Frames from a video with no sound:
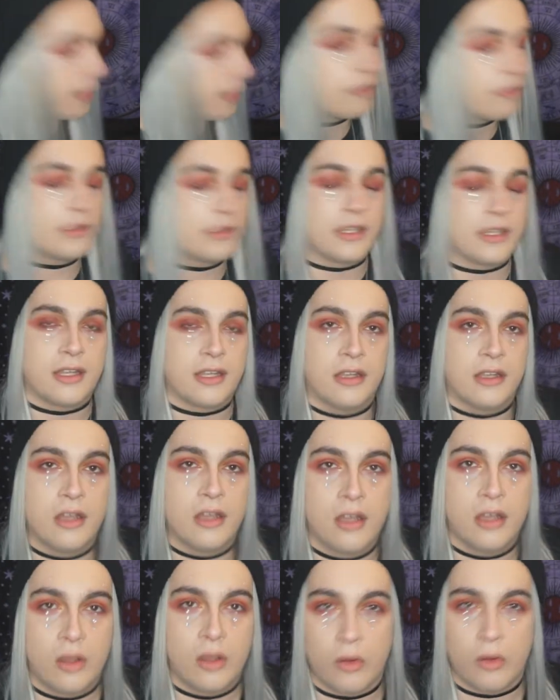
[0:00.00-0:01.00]
I don't really
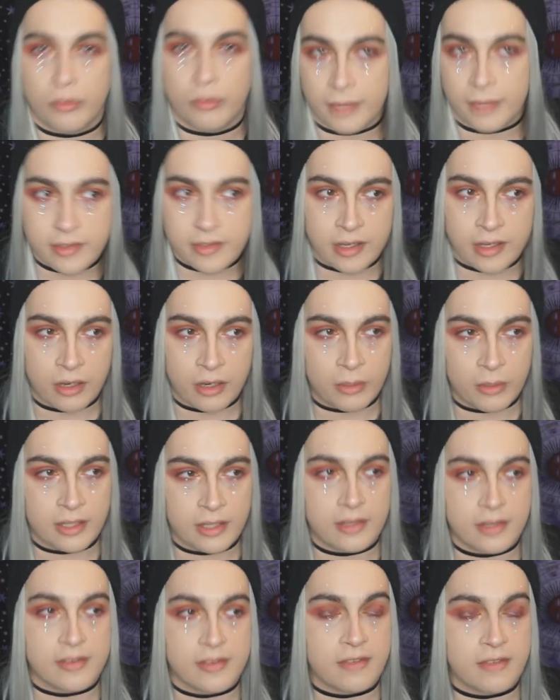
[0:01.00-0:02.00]
hold my tarot in
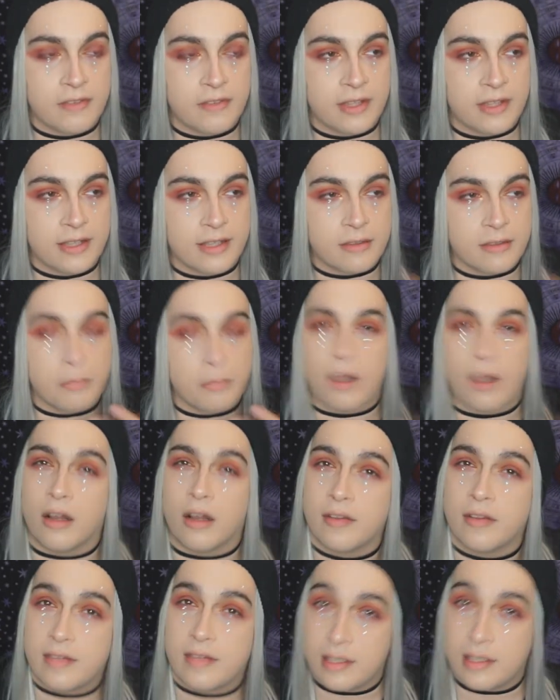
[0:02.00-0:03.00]
because I feel like the
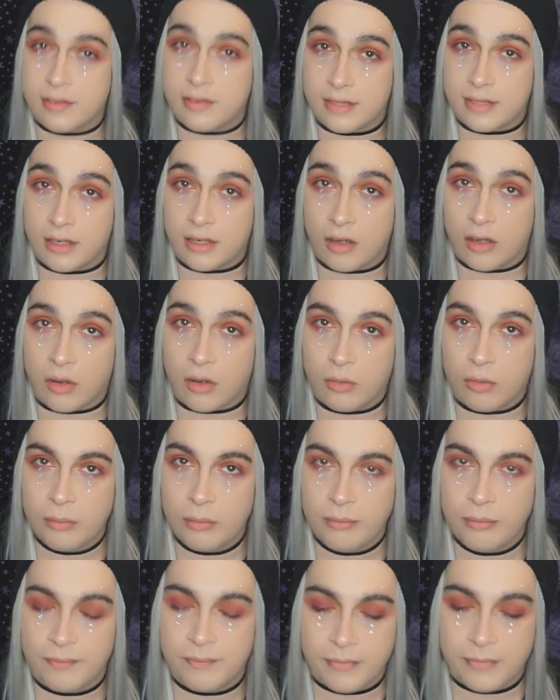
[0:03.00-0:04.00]
box is their
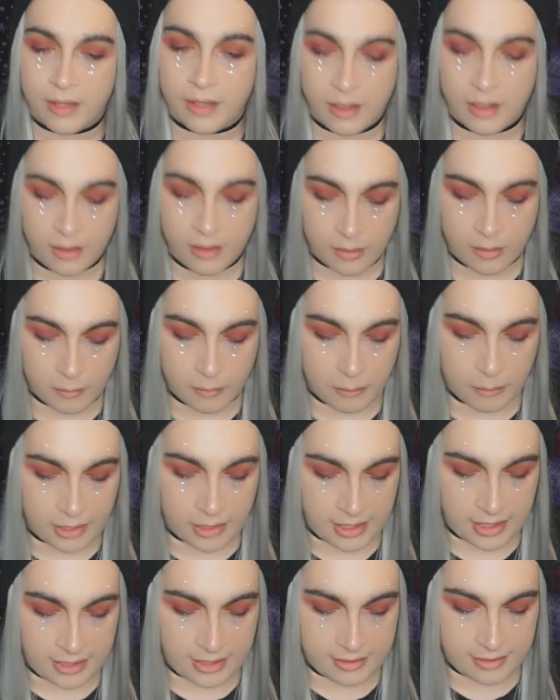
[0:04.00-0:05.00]
home.
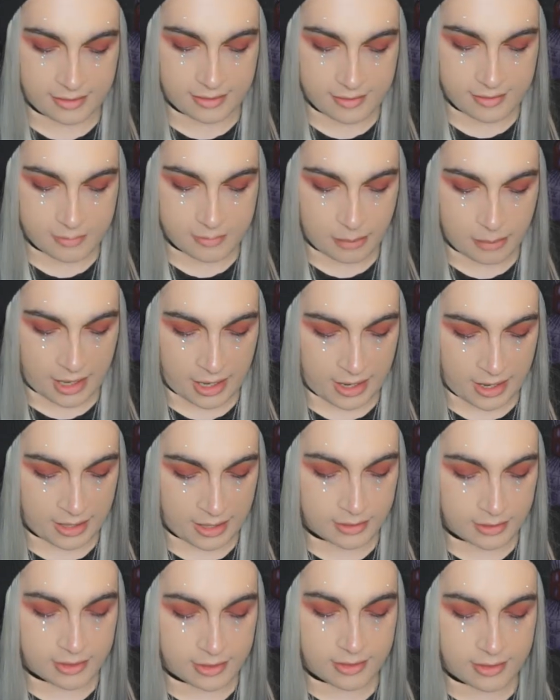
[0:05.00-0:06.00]
But this
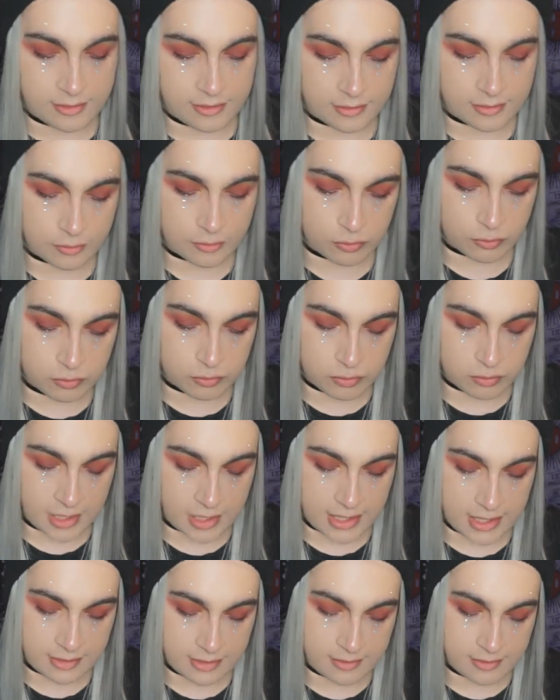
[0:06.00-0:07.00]
bag is
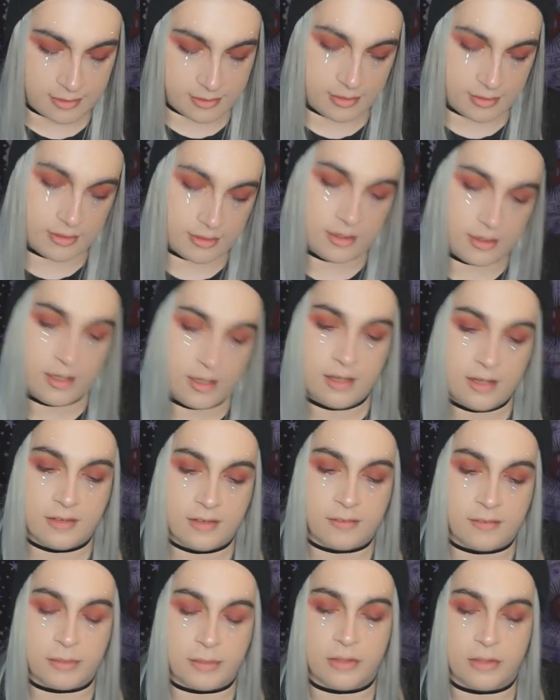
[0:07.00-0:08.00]
great.
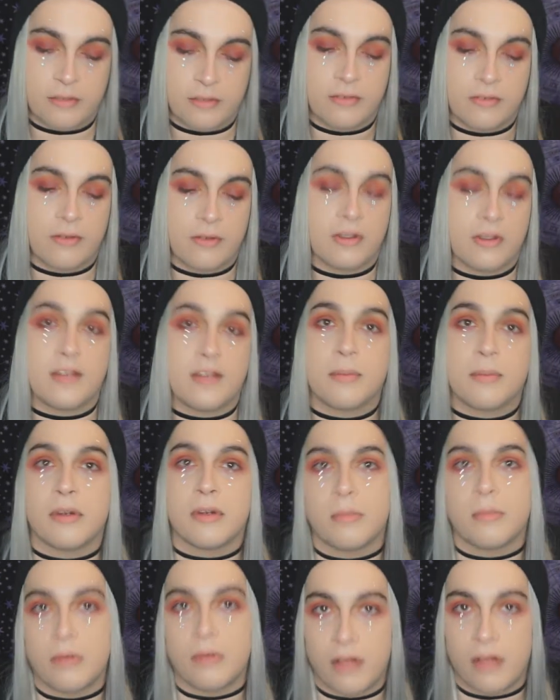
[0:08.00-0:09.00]
It's beautiful. It's
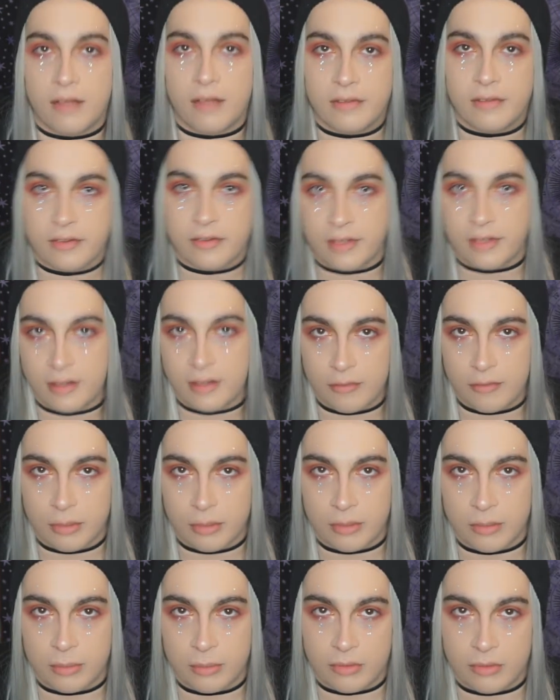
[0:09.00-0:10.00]
purple. Obviously, I love
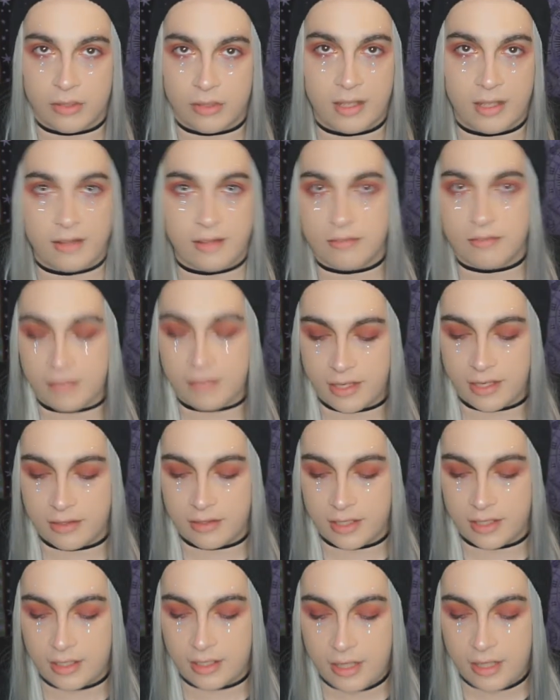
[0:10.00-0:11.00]
purple. I love
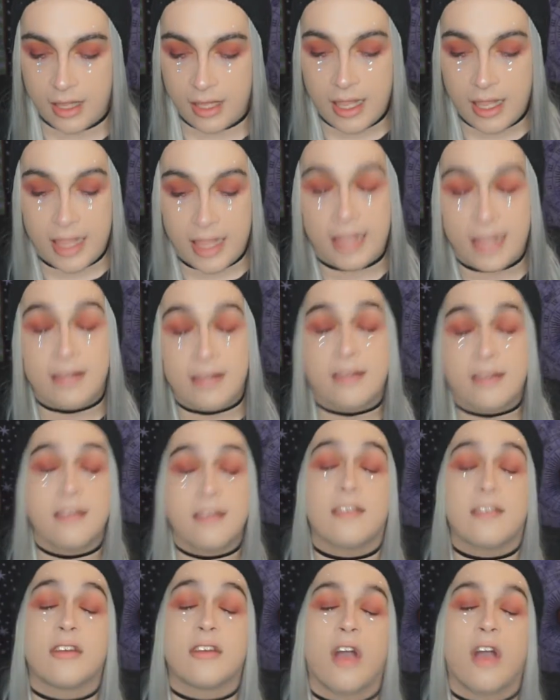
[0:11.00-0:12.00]
violet. And
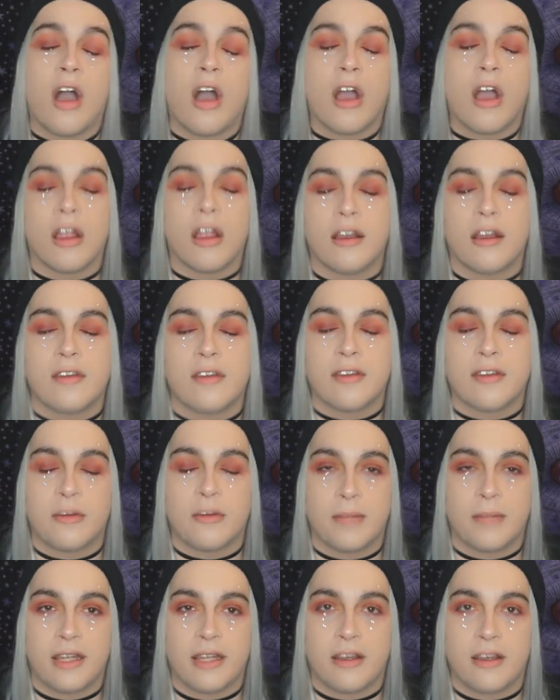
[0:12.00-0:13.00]
these cards,
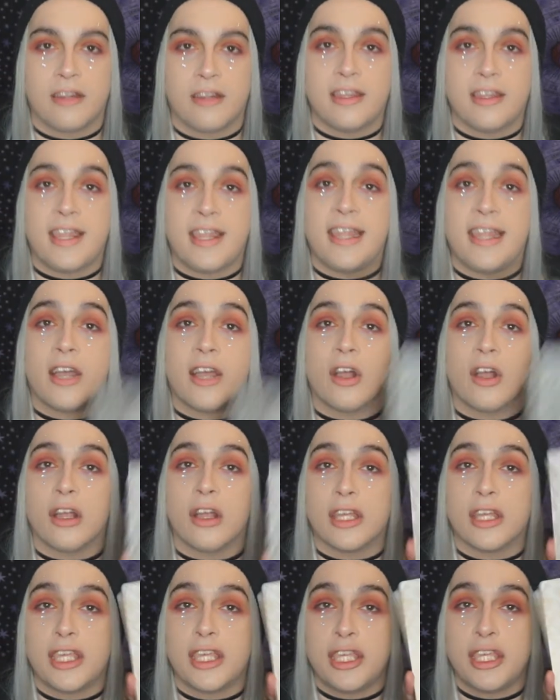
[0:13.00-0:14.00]
oh my god, they
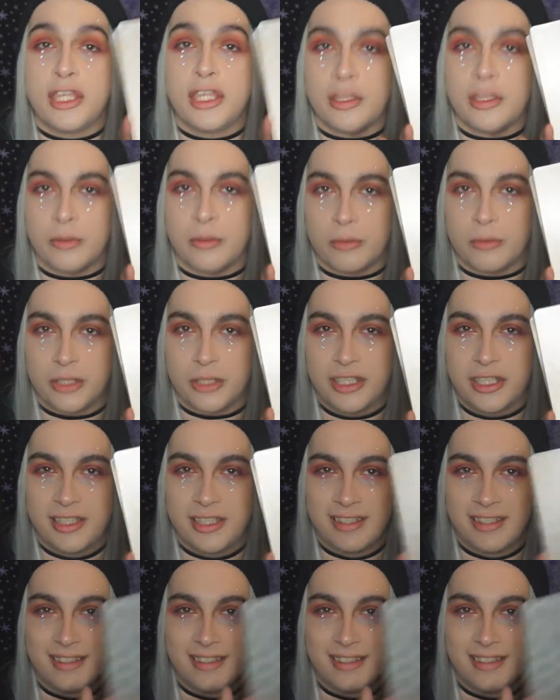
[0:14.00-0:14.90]
are huge.